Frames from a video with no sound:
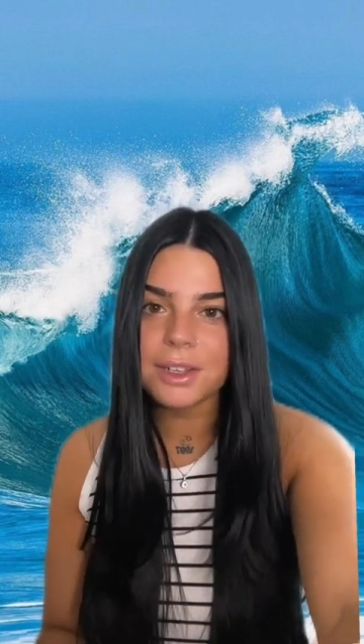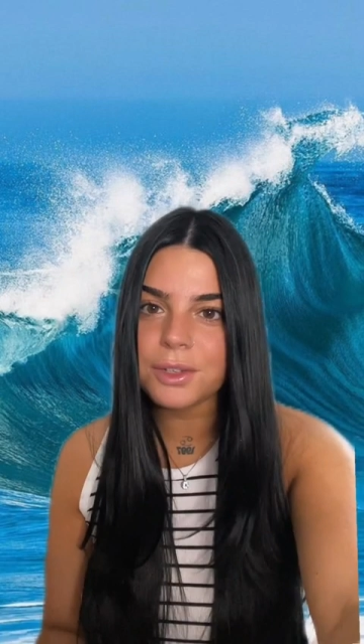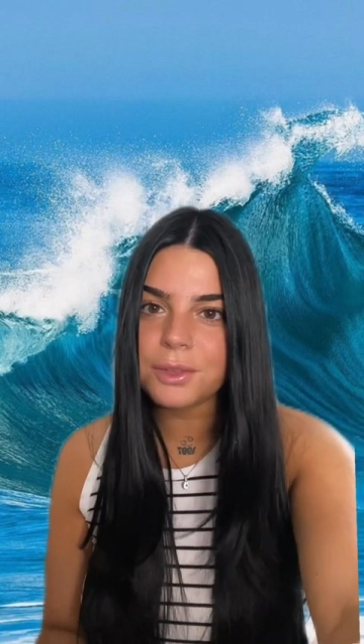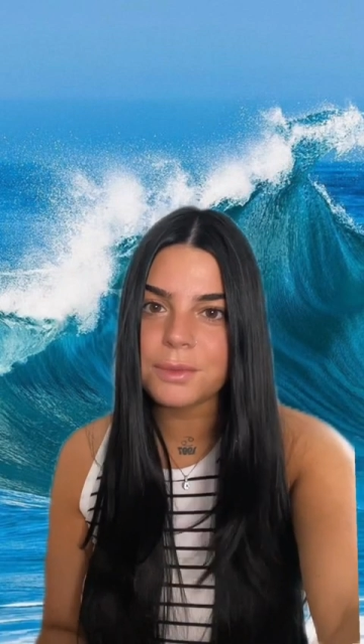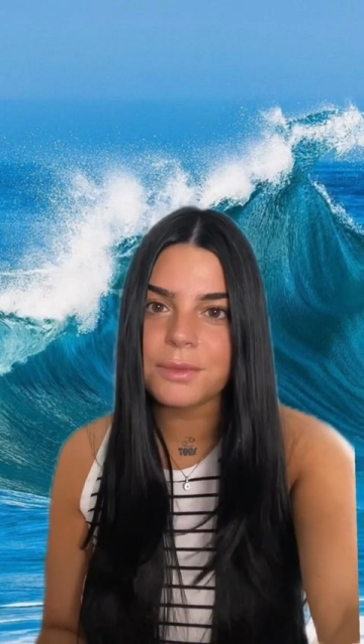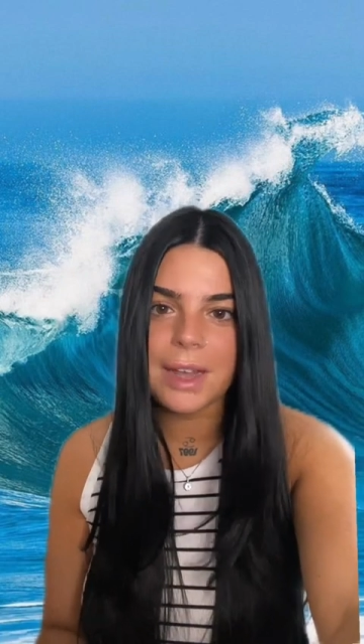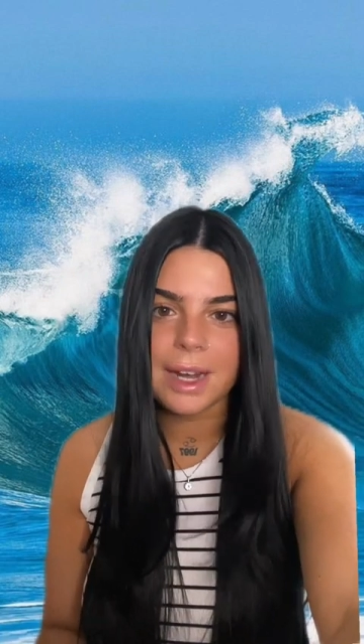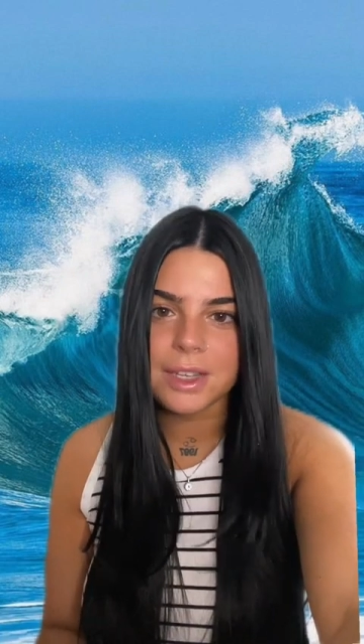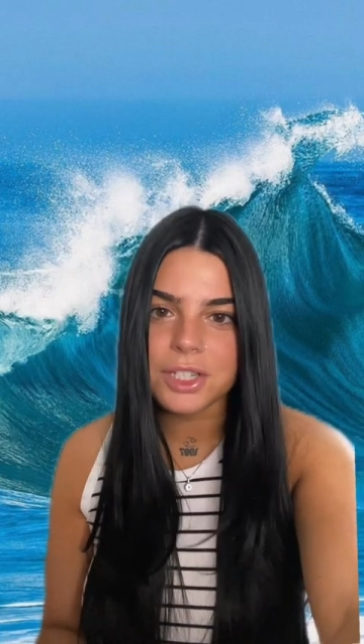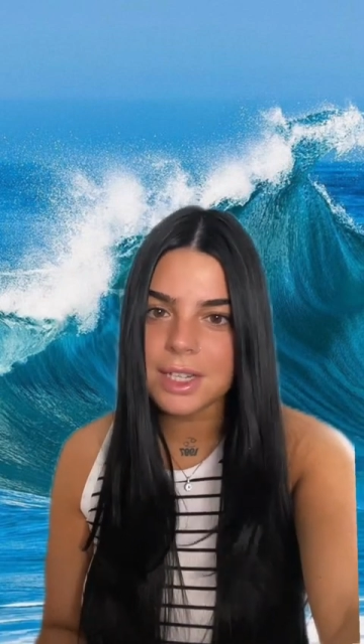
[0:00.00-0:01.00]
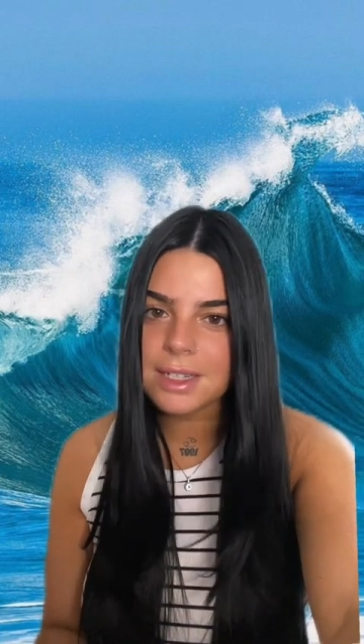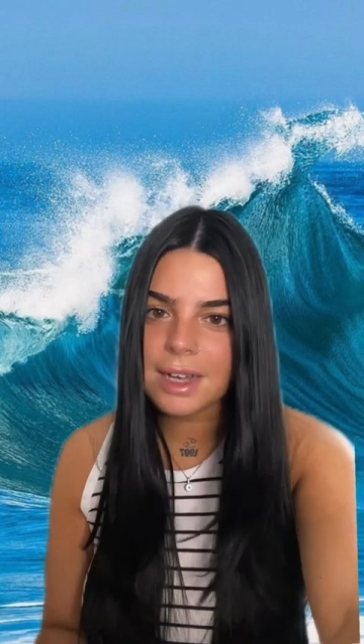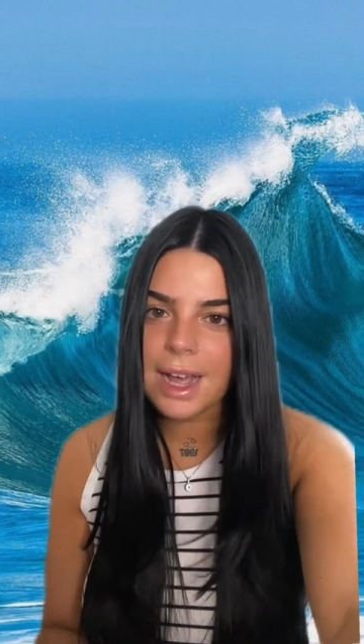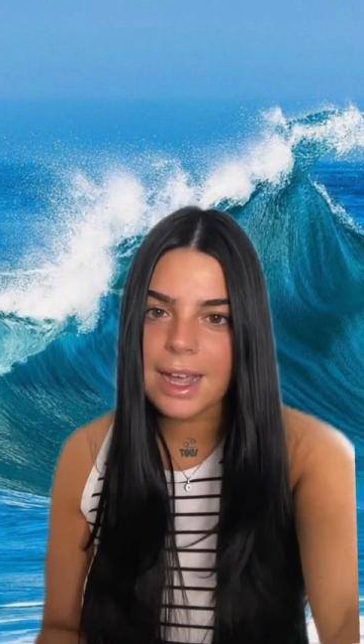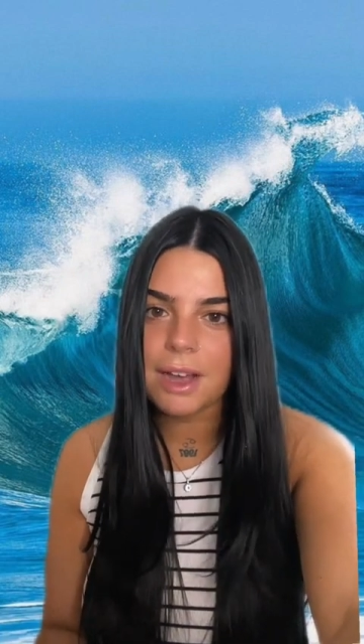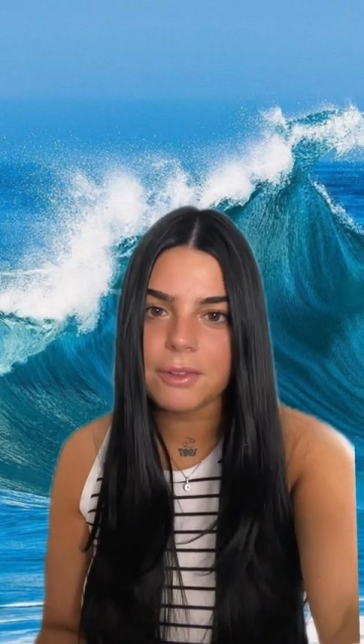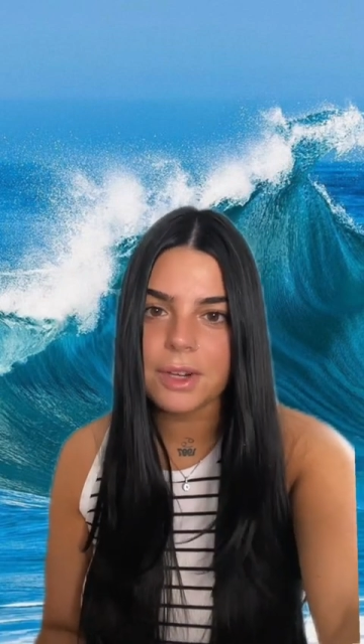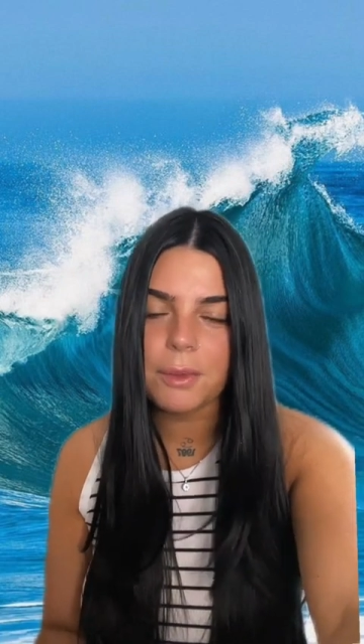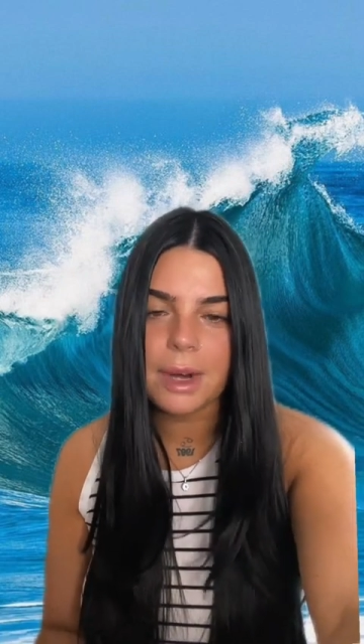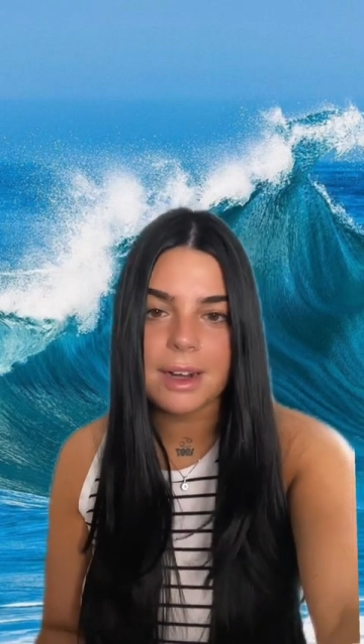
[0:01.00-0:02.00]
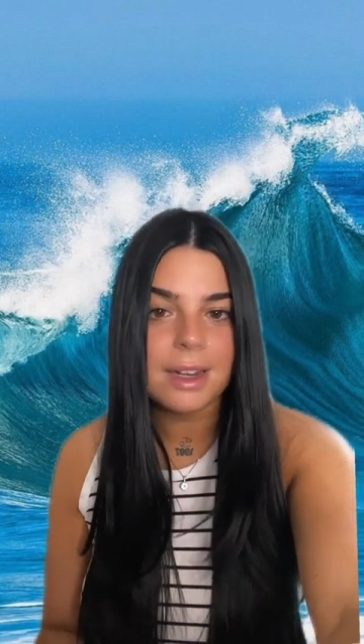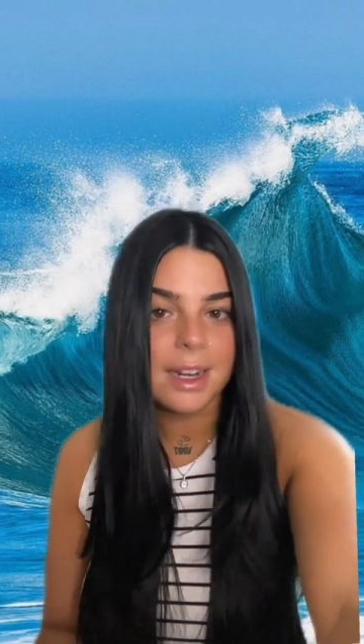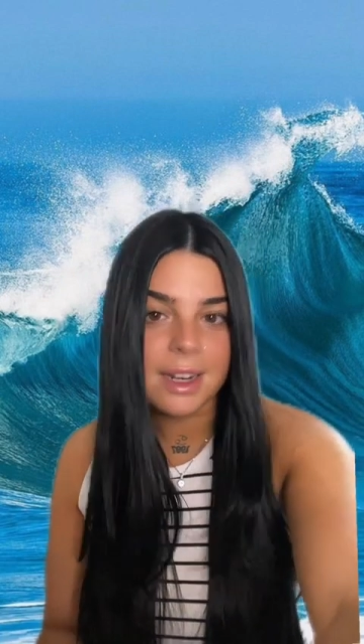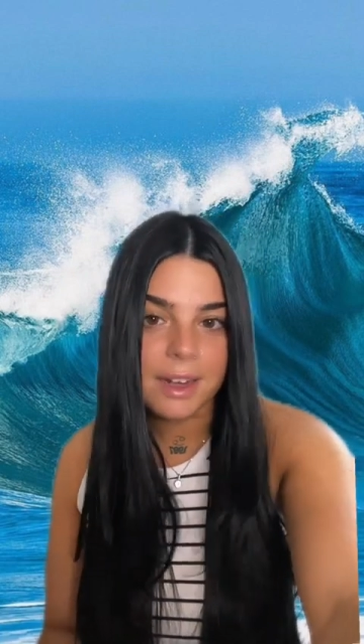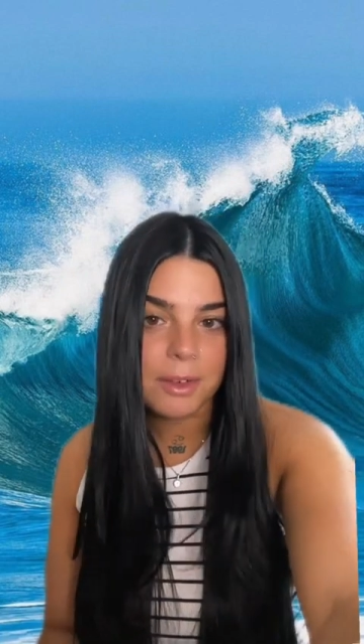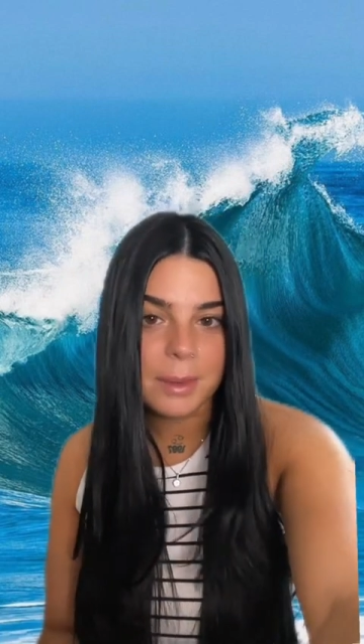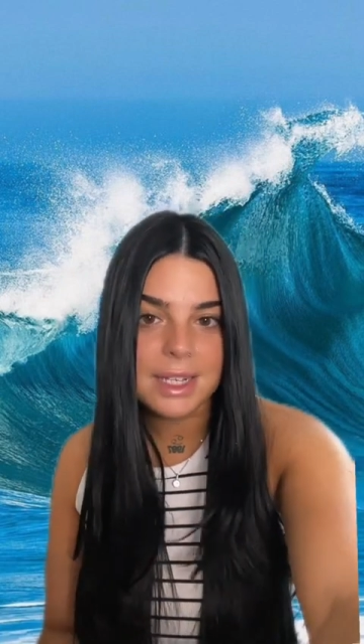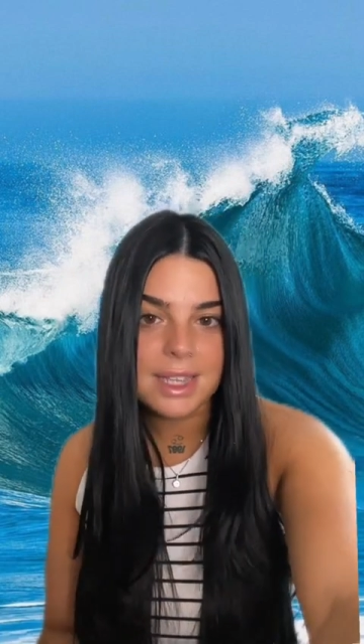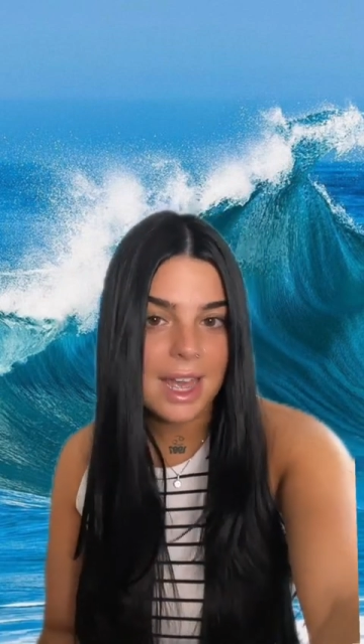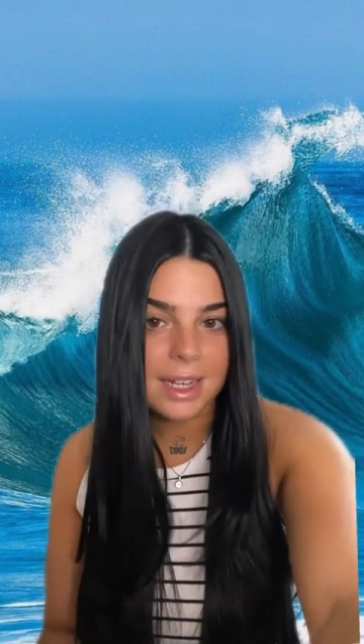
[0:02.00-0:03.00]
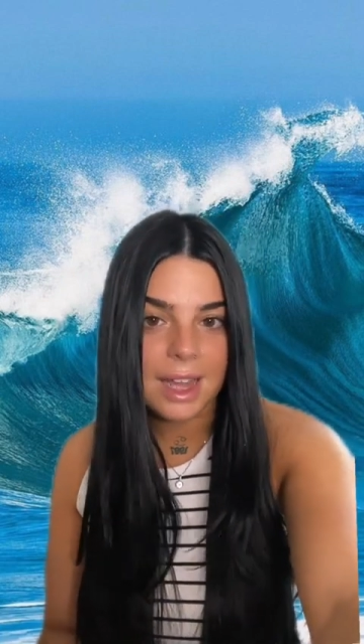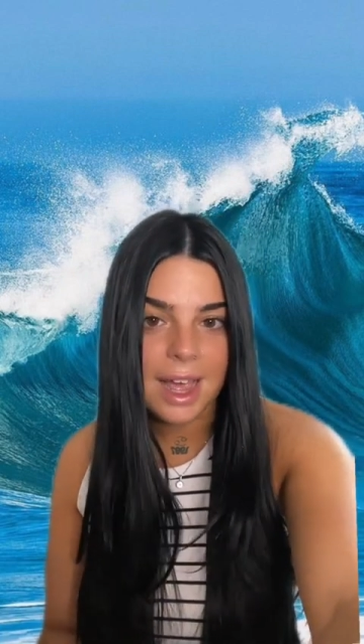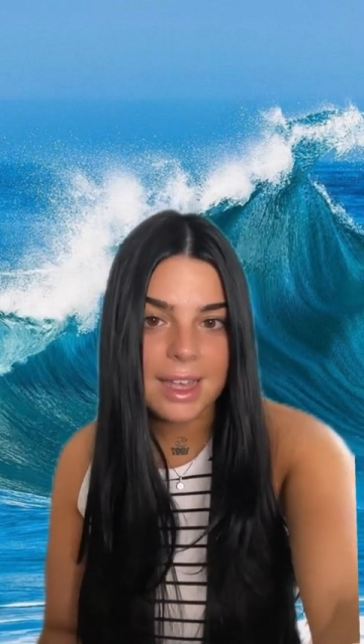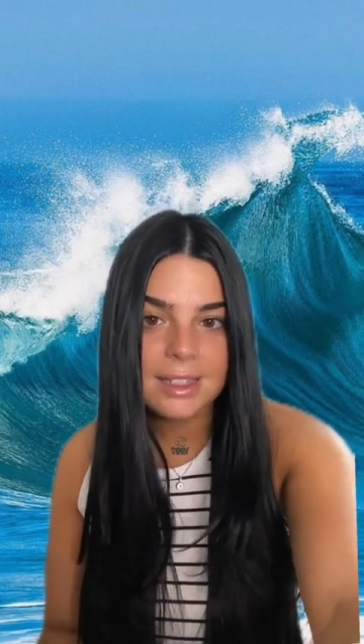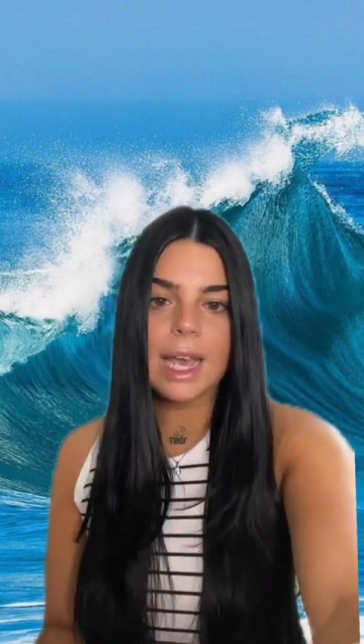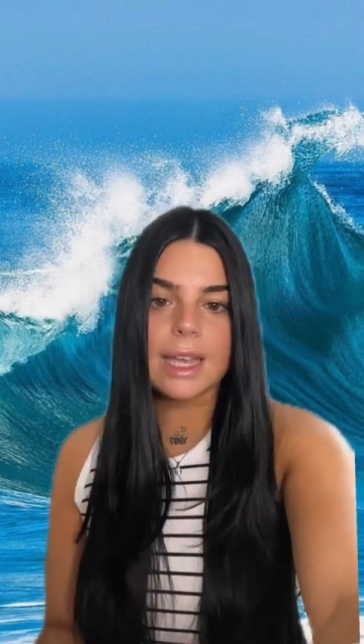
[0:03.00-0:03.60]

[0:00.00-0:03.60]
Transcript: who vanish and die out of nowhere and it never makes a headline.